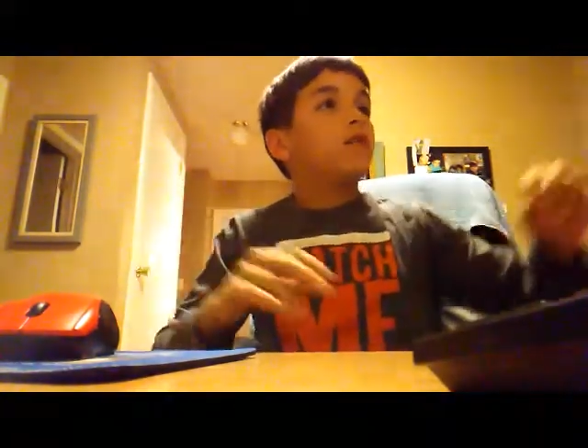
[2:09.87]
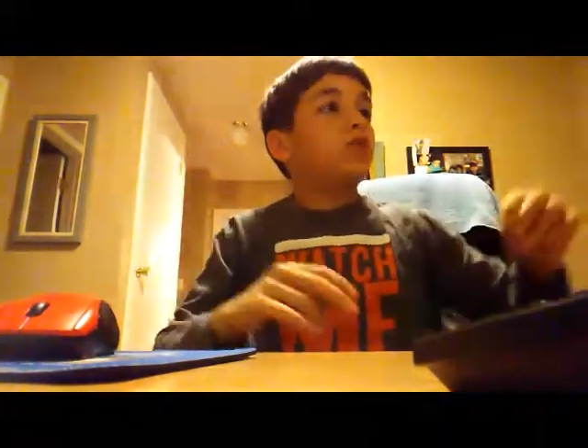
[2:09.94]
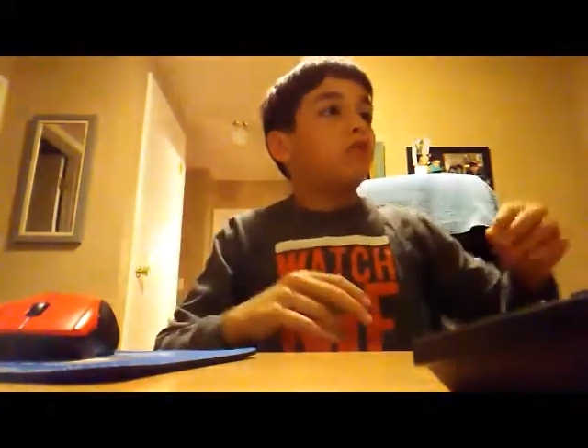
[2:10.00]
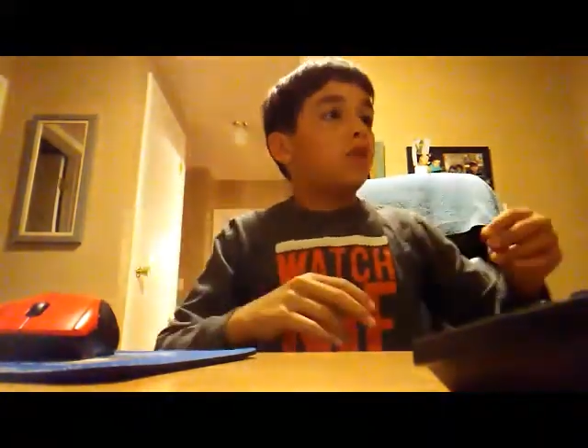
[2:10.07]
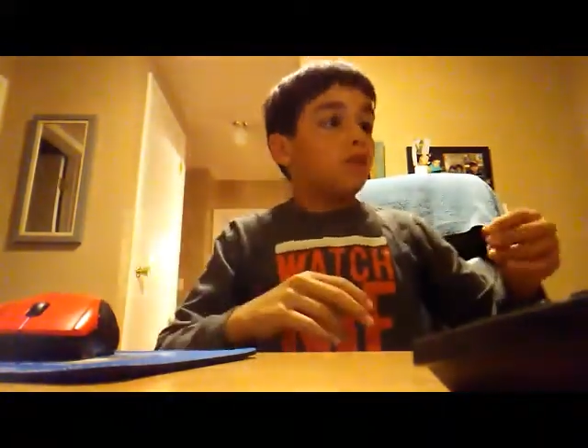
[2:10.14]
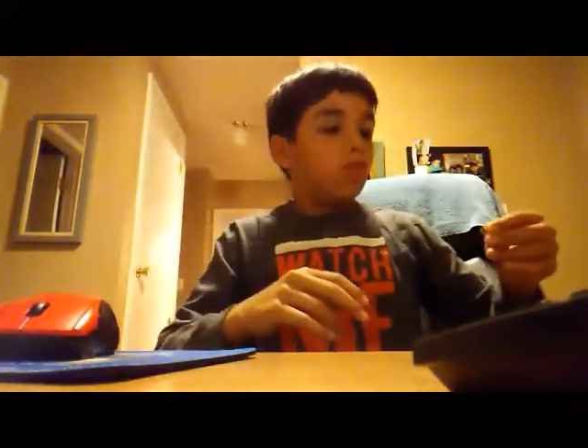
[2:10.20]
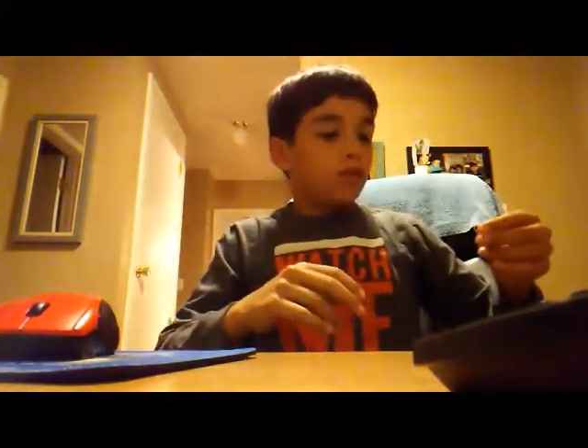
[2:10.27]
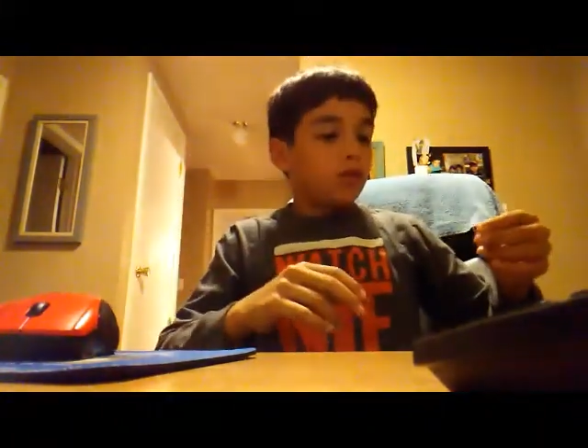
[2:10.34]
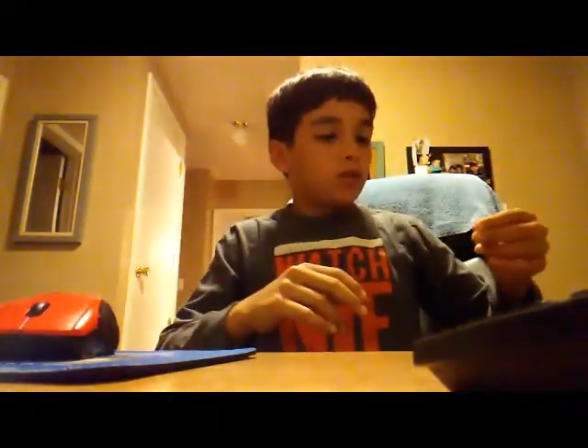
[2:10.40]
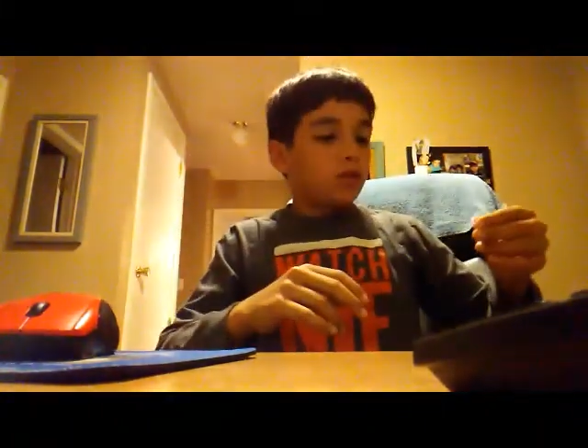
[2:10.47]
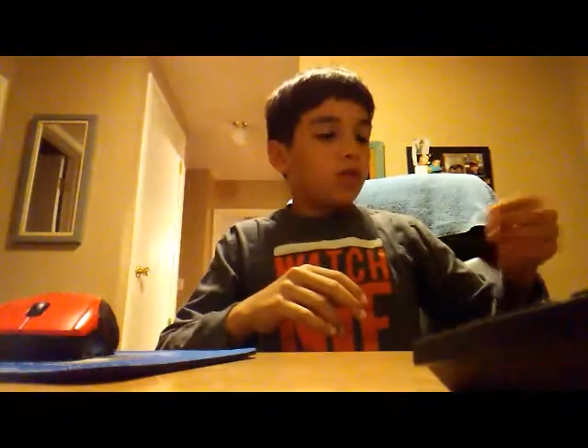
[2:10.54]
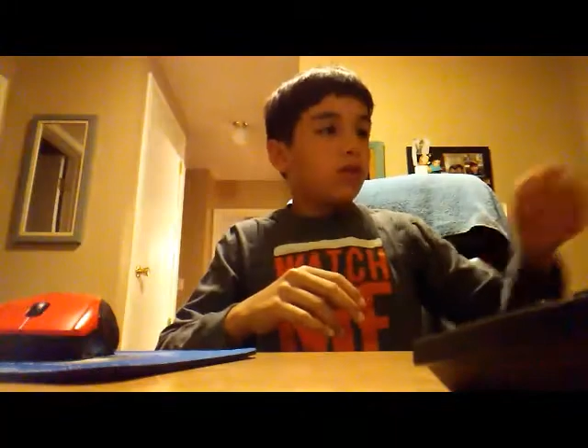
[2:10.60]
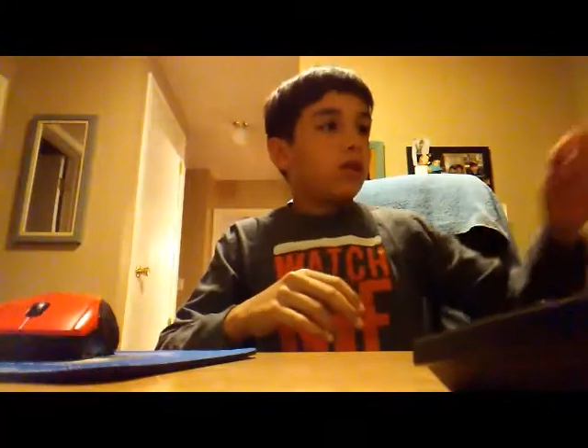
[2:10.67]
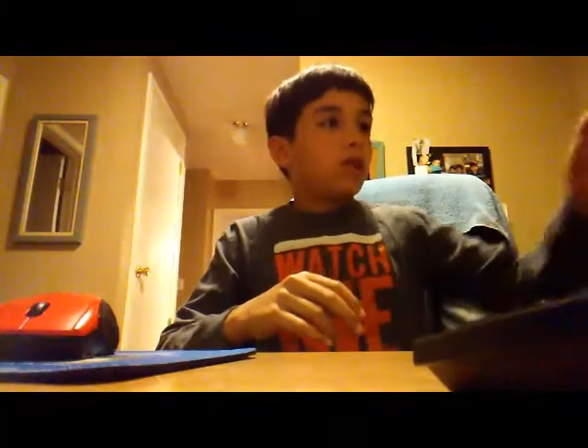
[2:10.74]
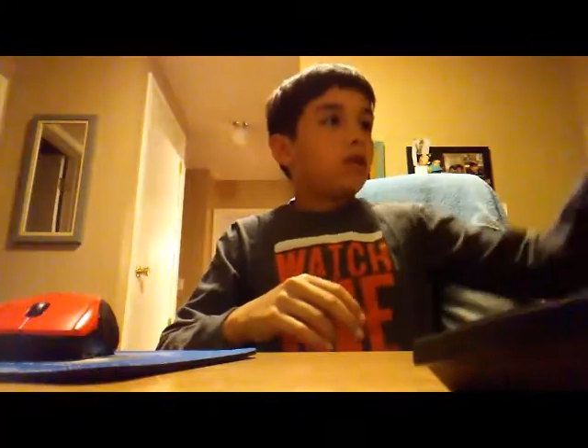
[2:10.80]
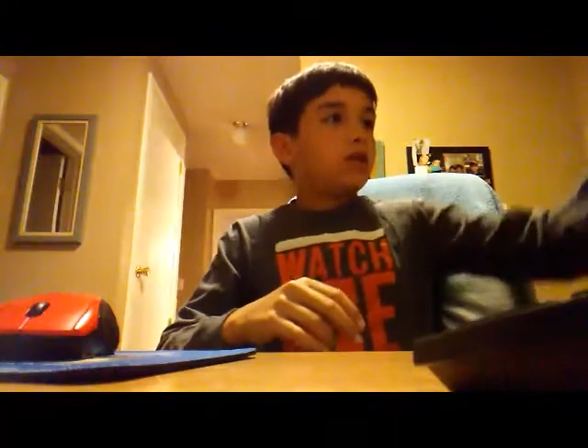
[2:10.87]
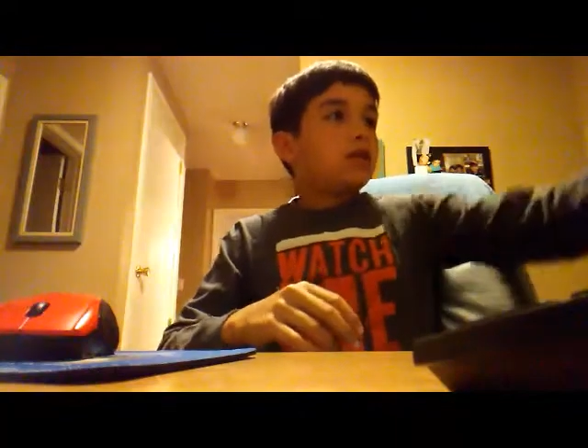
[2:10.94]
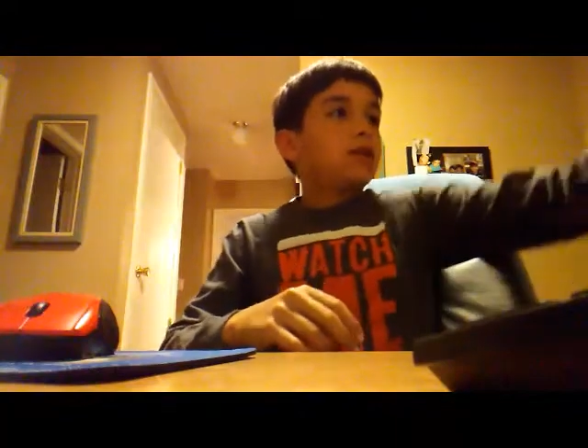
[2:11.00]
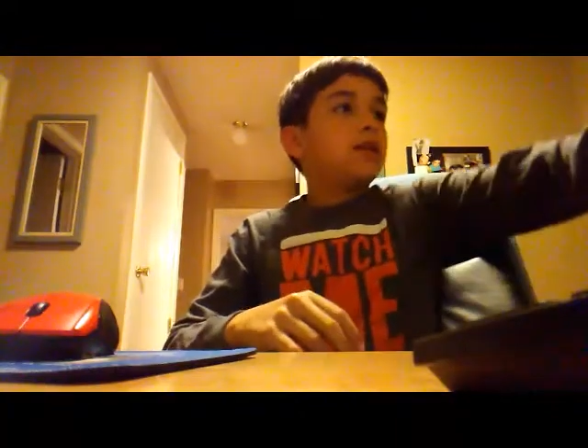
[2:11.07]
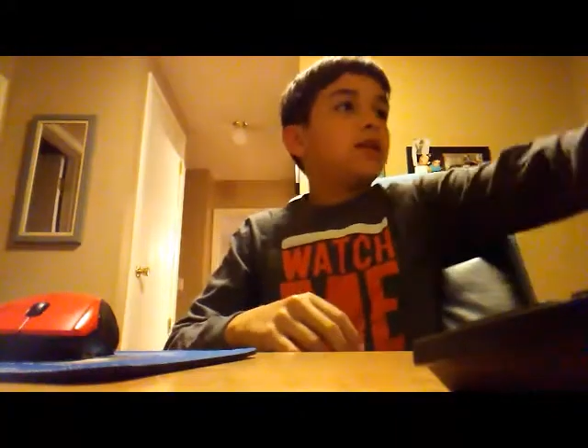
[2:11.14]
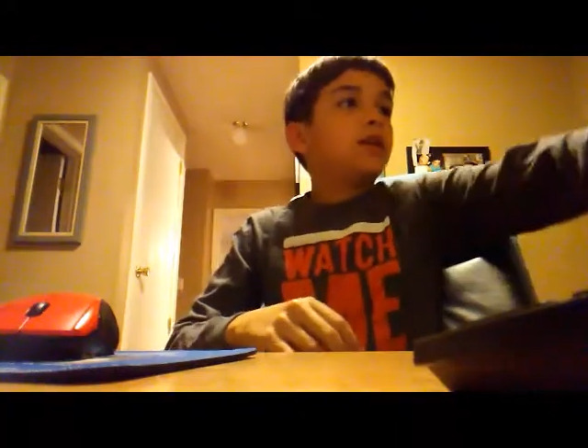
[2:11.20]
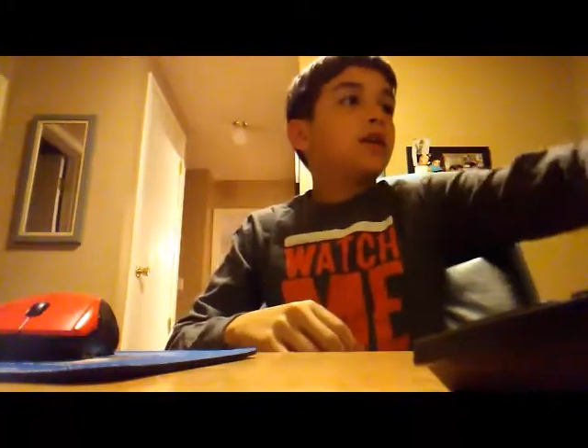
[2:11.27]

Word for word: y'all want to win it